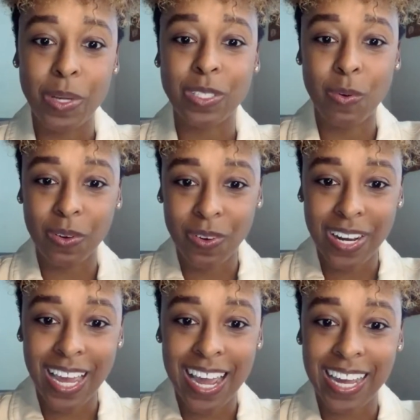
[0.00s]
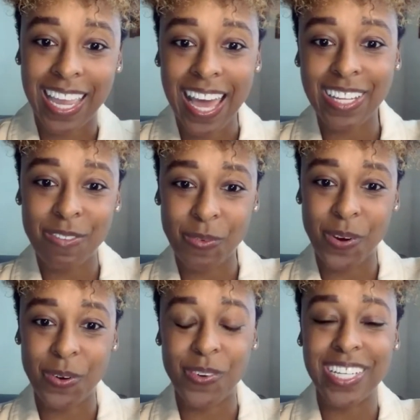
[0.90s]
What's going on? Cat Lover
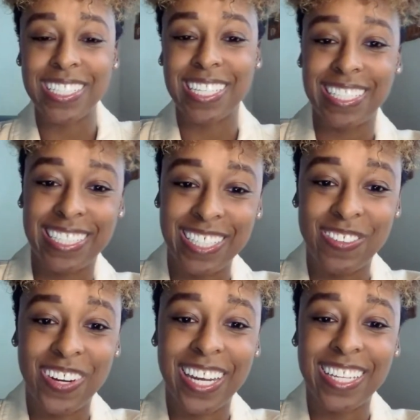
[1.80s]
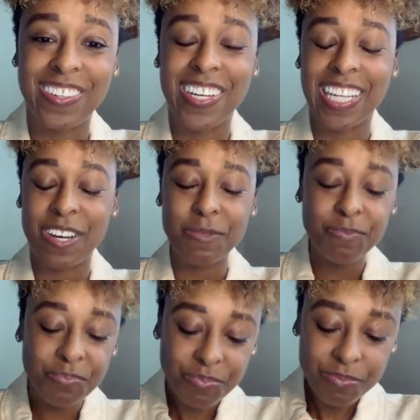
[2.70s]
101 is good to see you on. Hello, hello.
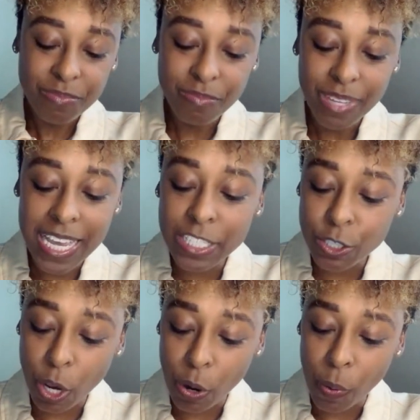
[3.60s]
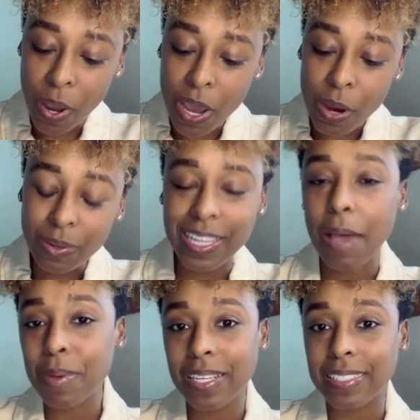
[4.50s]
And so with
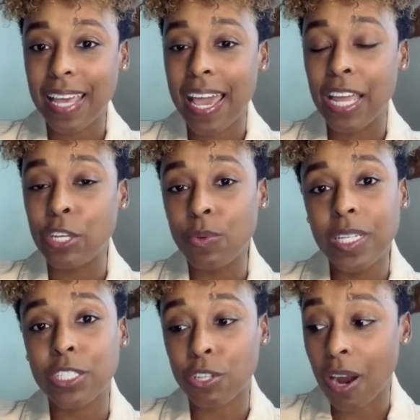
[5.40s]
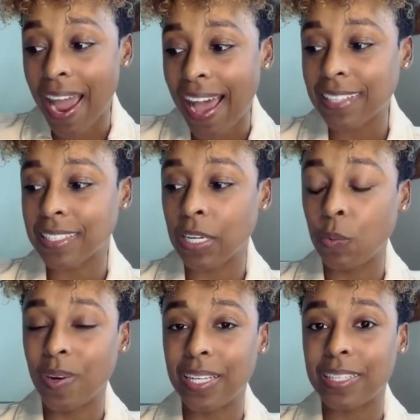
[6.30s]
that being said, you need to start
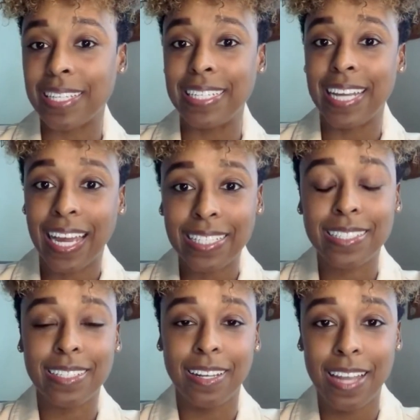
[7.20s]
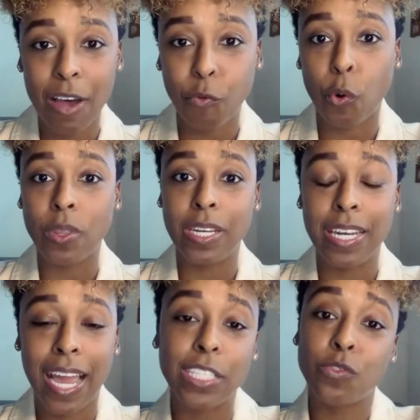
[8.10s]
asking what the next level, the
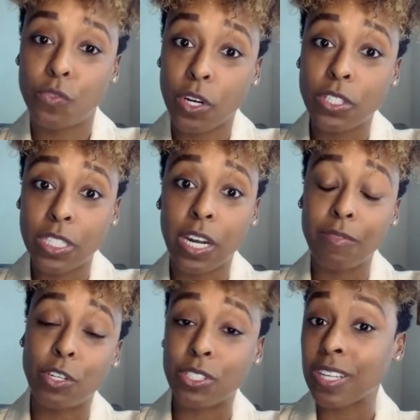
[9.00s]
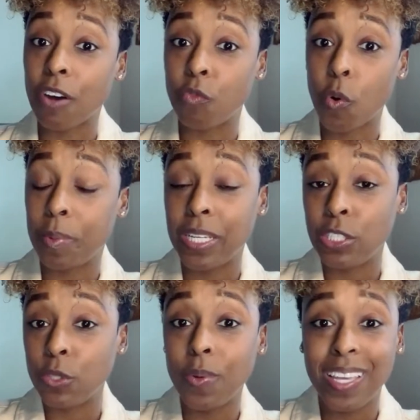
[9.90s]
next version of yourself will be
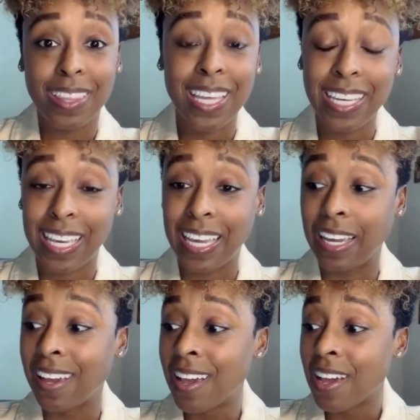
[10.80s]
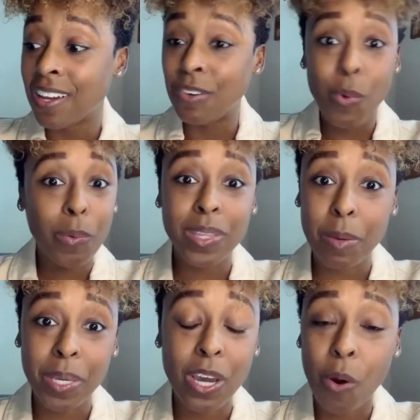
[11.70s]
doing, thinking. Where would
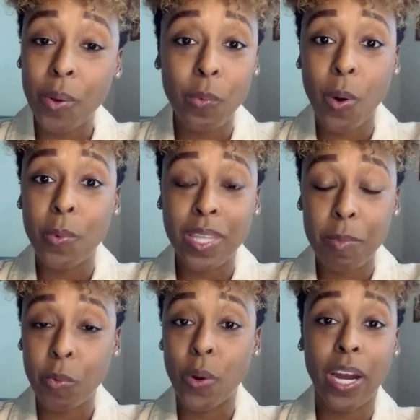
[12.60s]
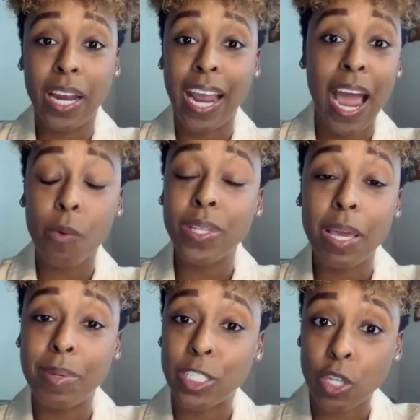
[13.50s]
they be going? What would they be wearing? How would
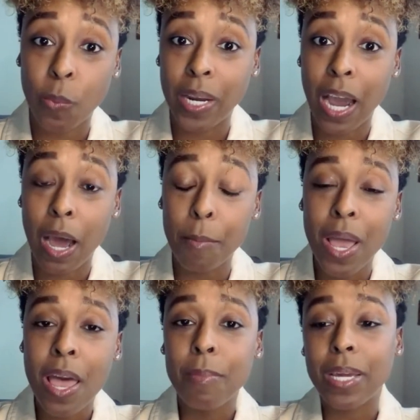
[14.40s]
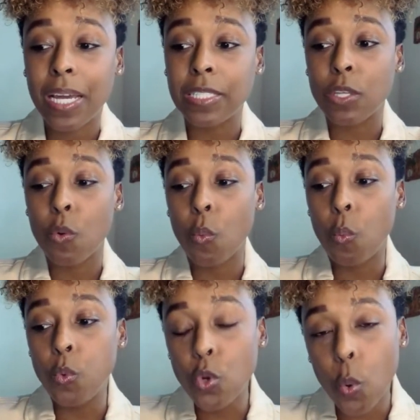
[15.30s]
they be showing up? Because
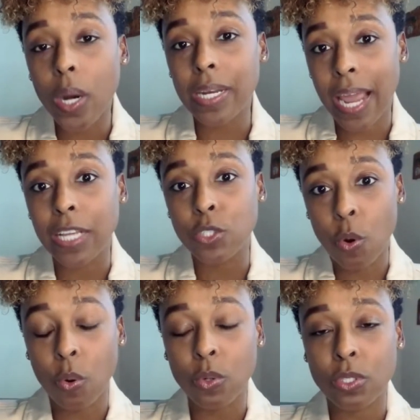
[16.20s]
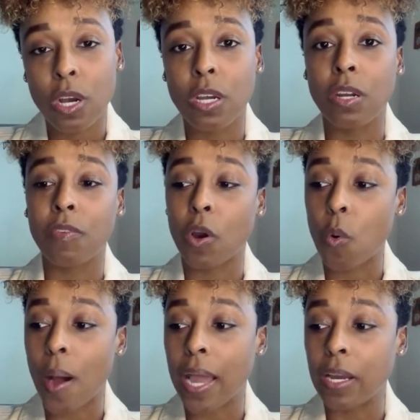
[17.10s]
your next goals are going to
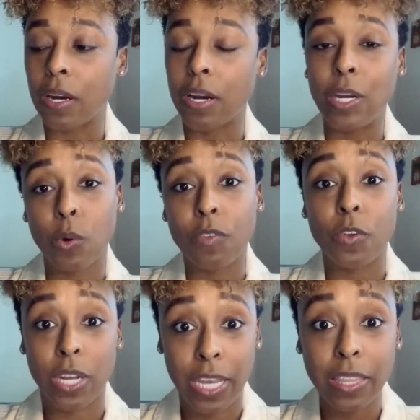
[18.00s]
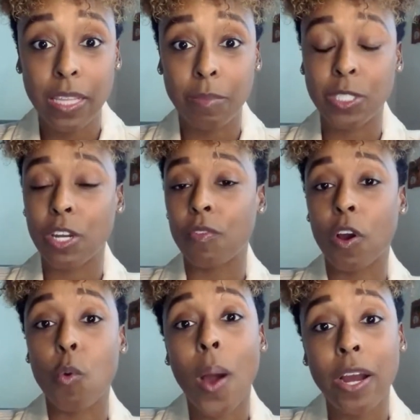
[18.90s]
require, in order for you to hit them, is going to
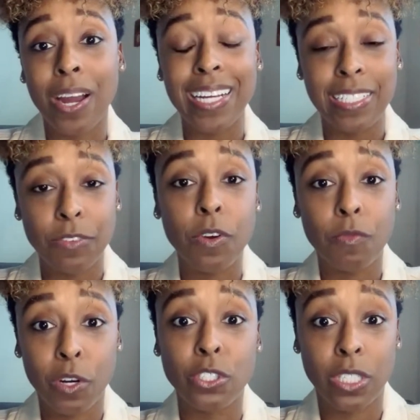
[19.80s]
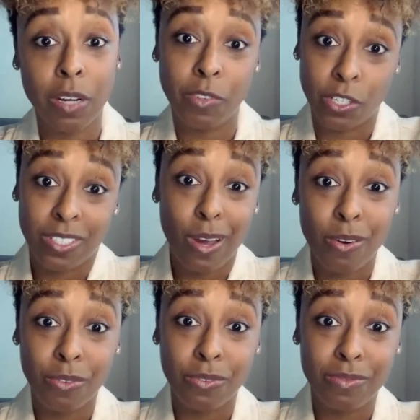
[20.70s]
require a different version of
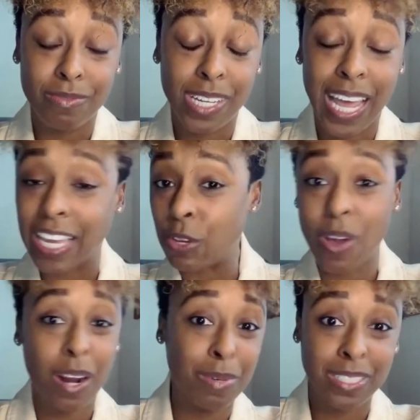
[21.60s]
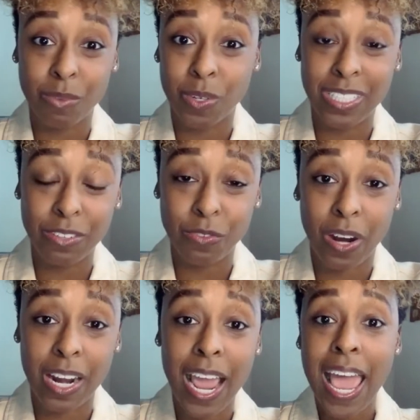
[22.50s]
yourself. Like, you got to be someone different.